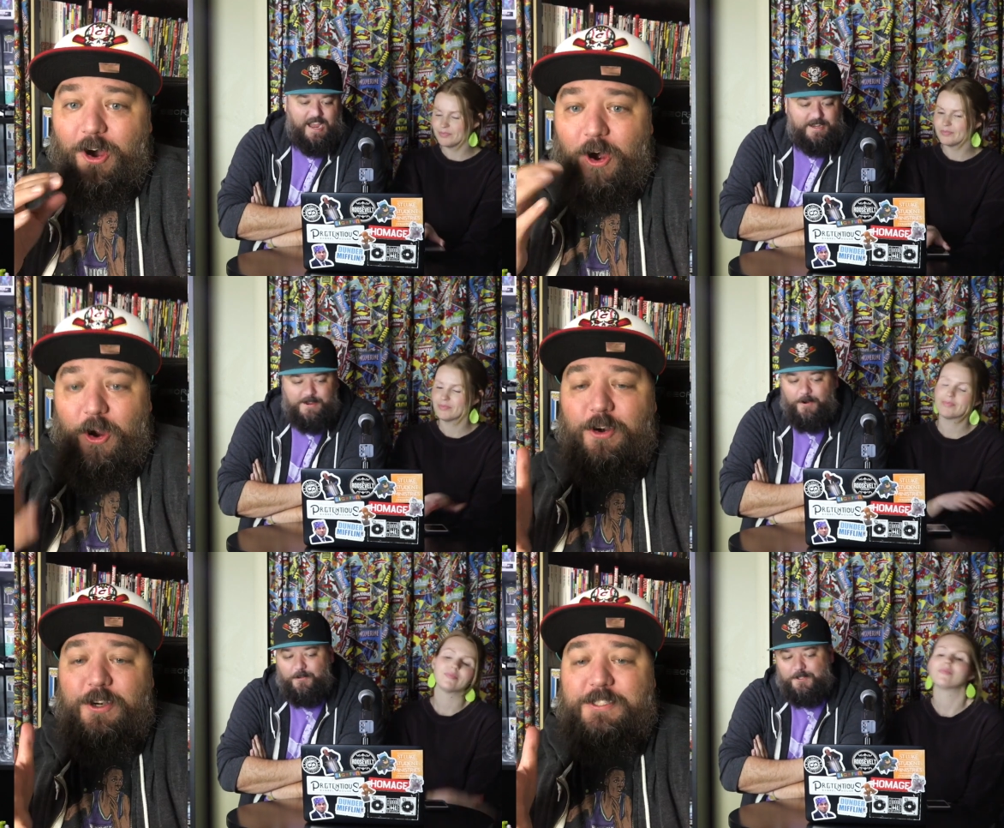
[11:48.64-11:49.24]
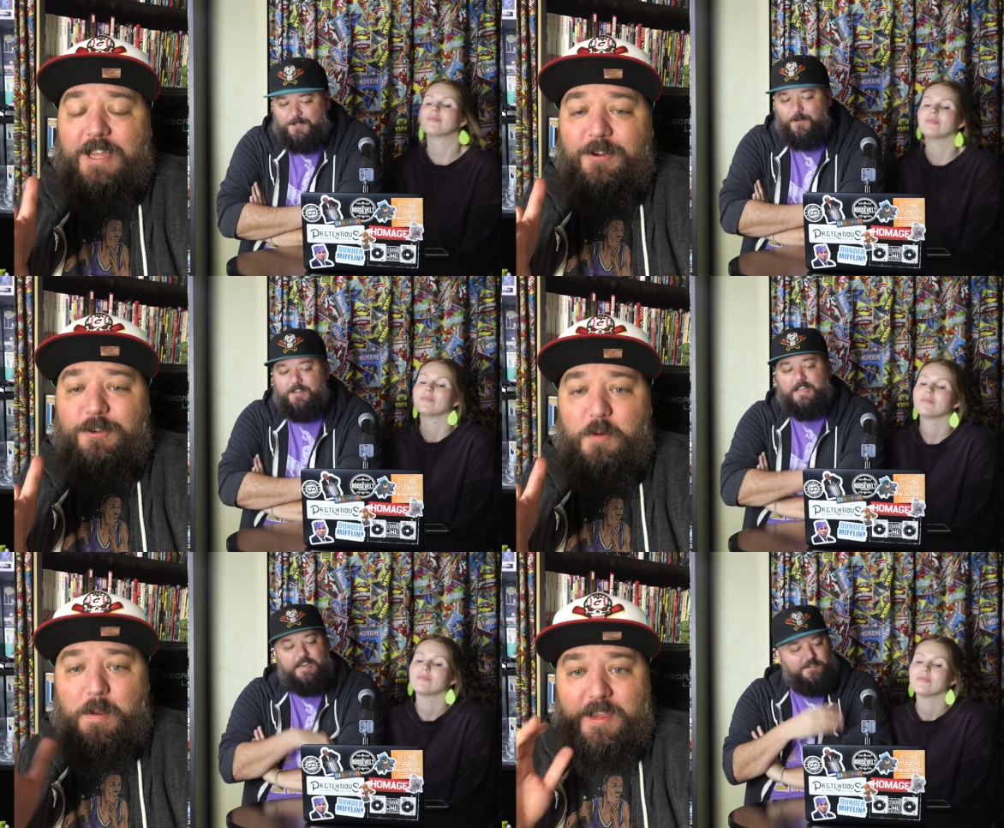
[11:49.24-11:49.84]
Speaker 1: Our
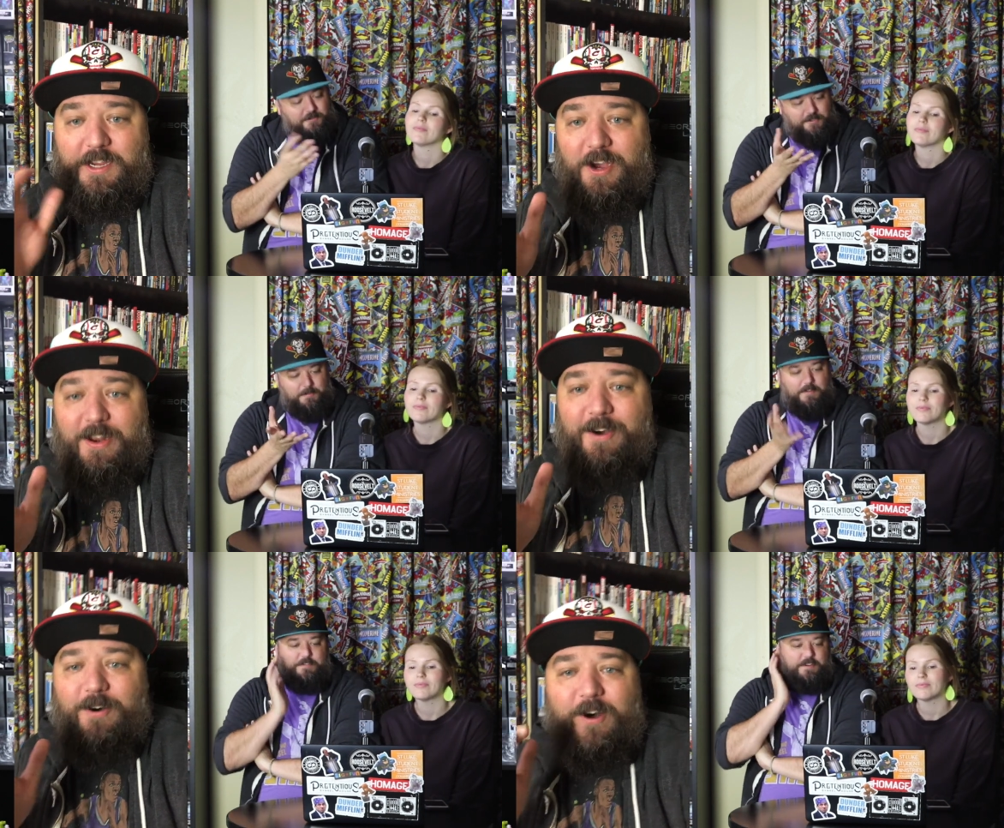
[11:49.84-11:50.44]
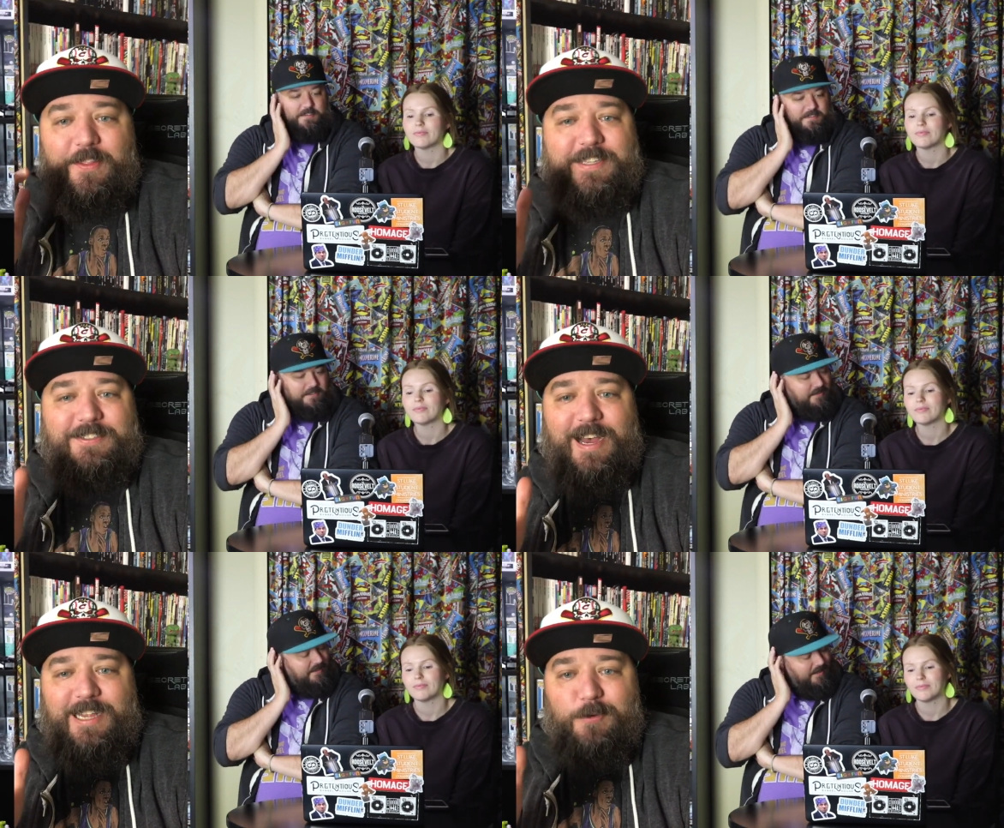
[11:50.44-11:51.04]
sound equipment cut out on this
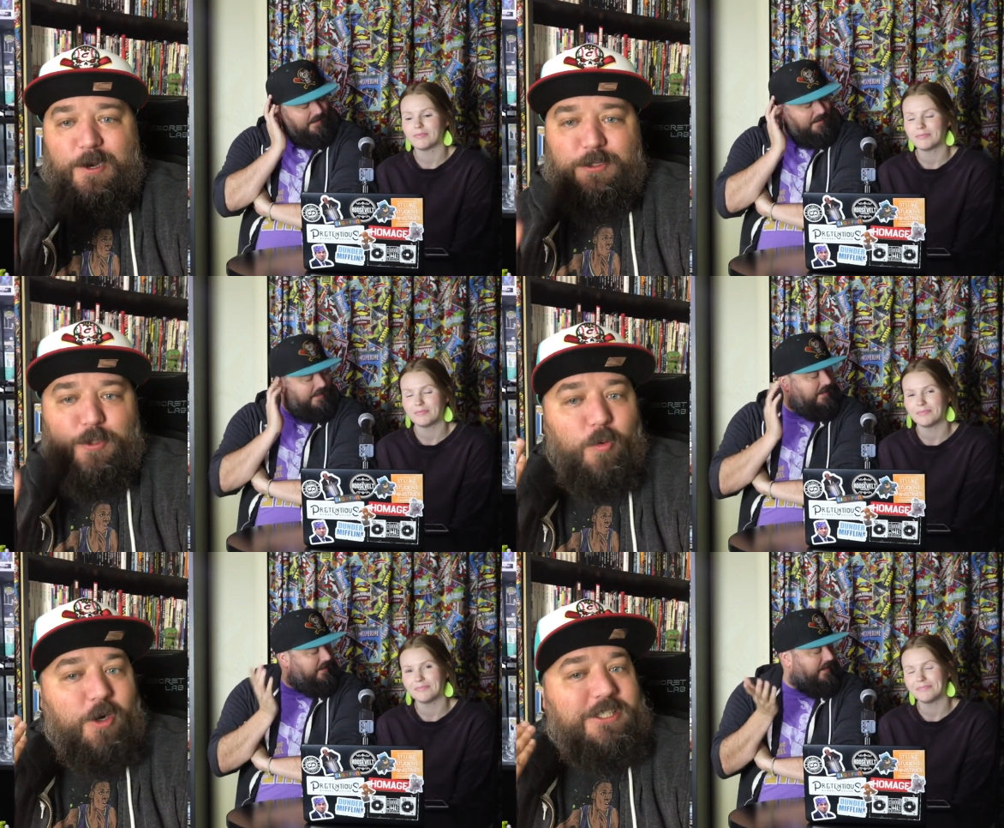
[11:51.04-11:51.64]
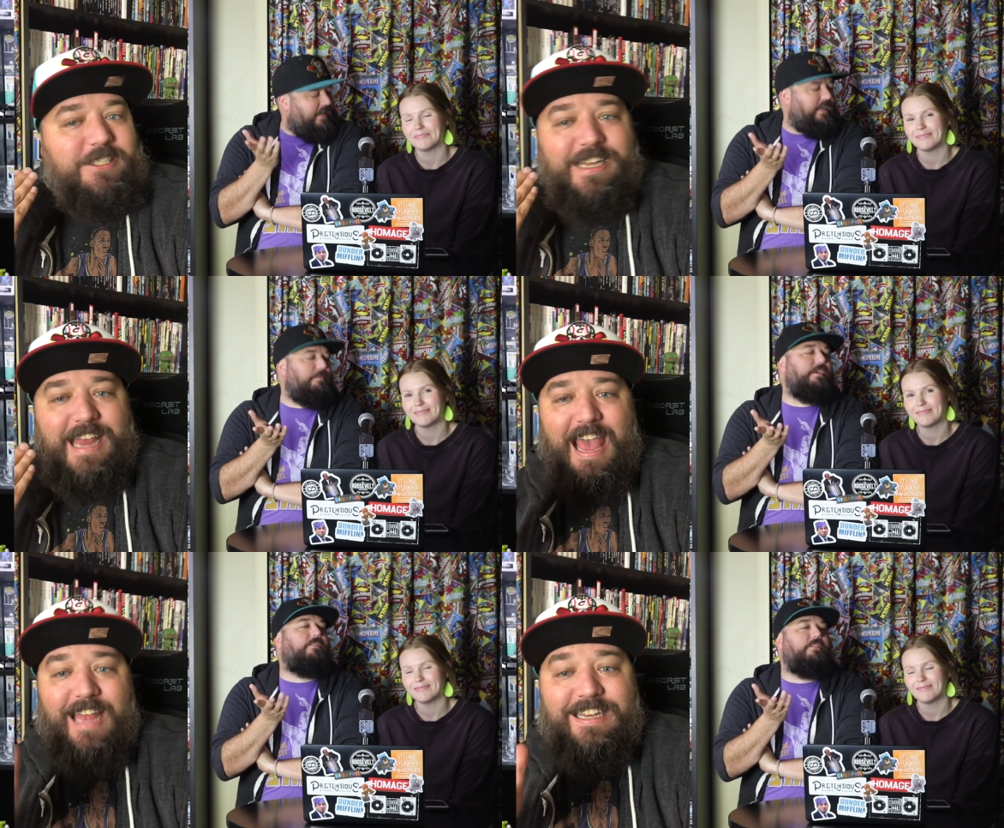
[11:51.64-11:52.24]
last round, so we're just going
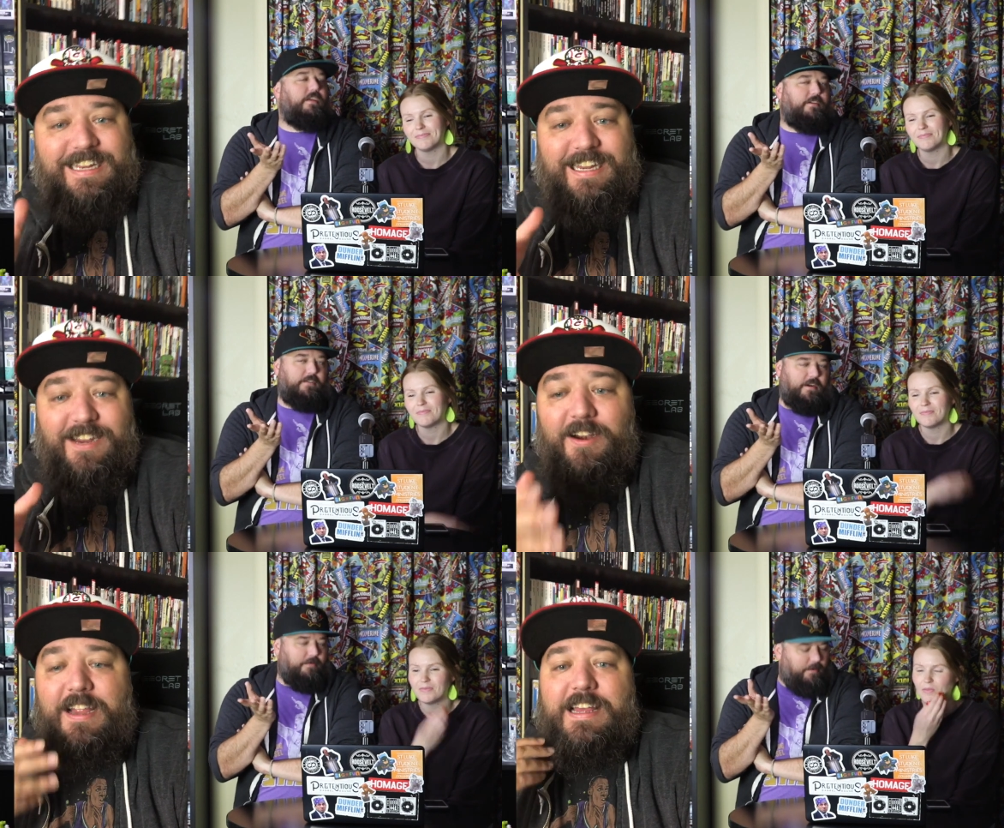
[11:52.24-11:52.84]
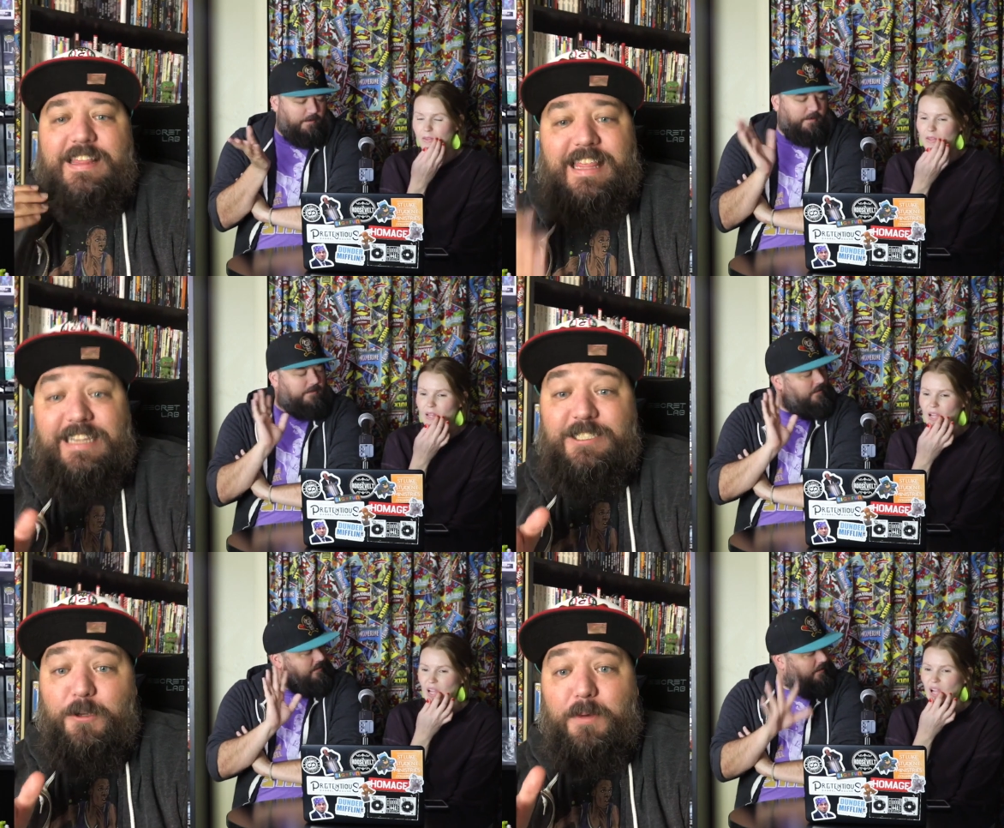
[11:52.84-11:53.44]
to end it here.
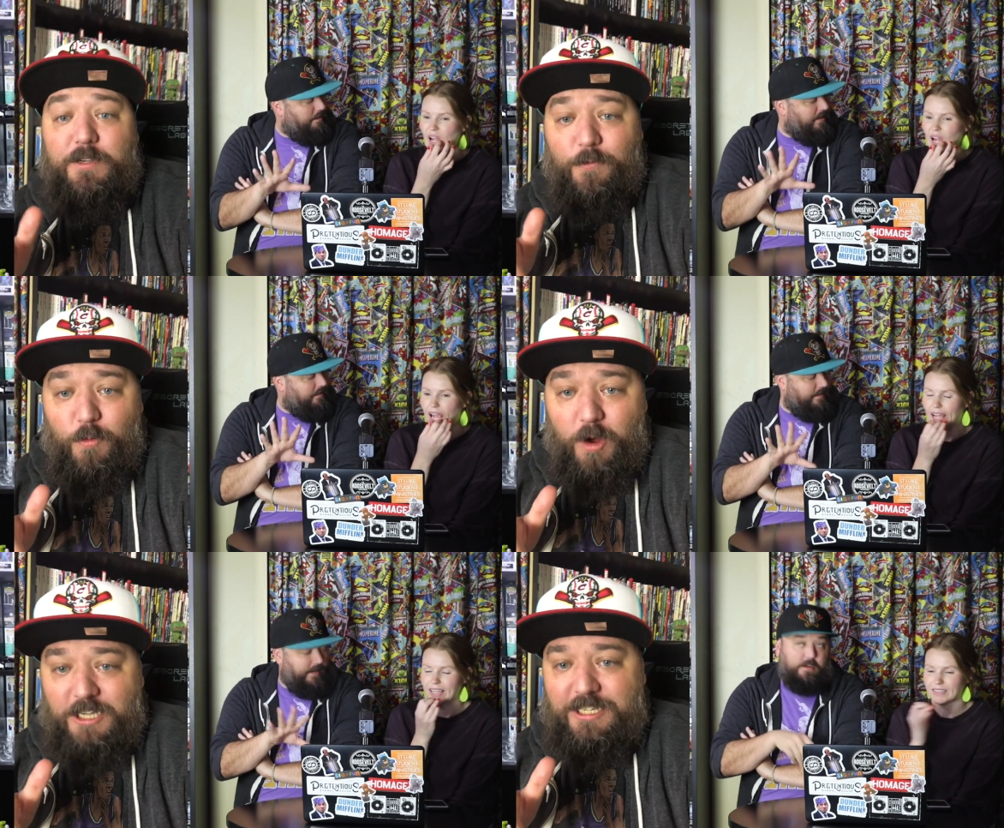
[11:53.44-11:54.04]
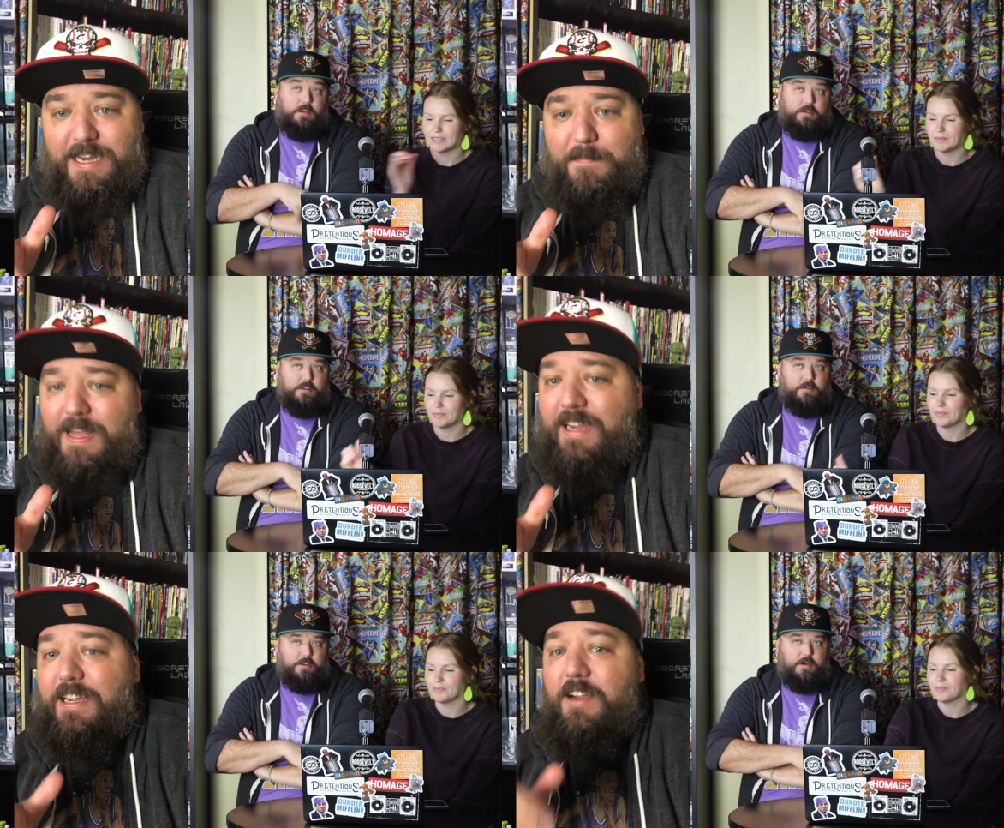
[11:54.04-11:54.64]
Thanks so much for watching Name
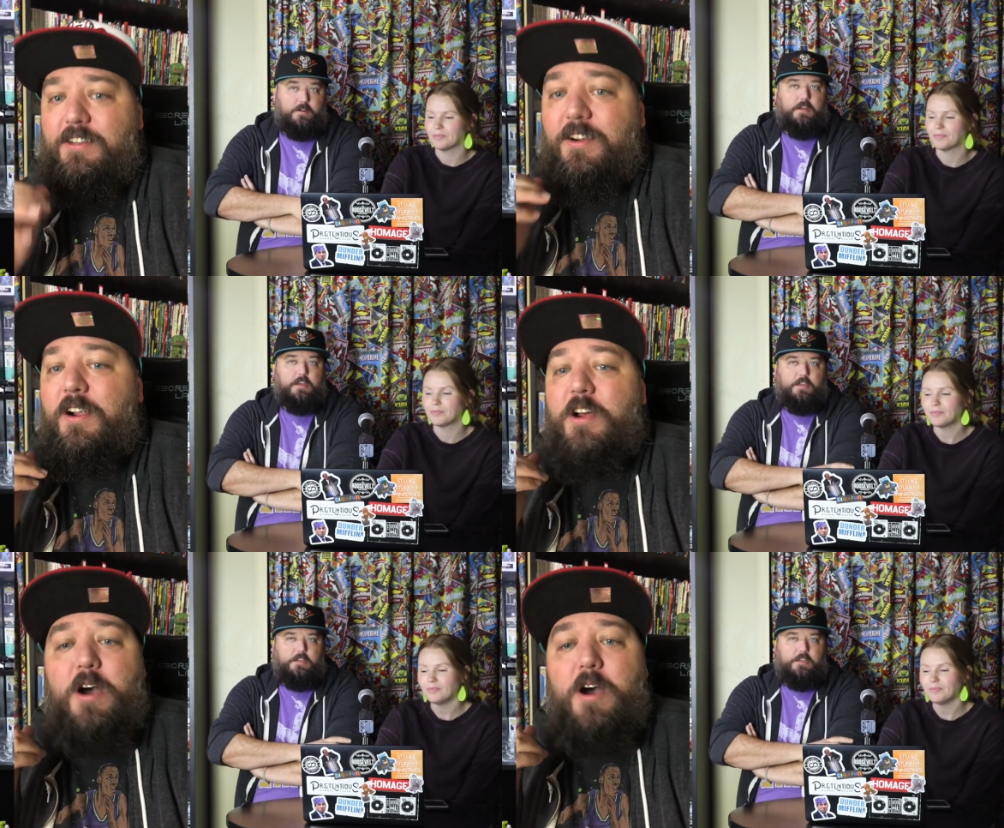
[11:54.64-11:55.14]
That Character.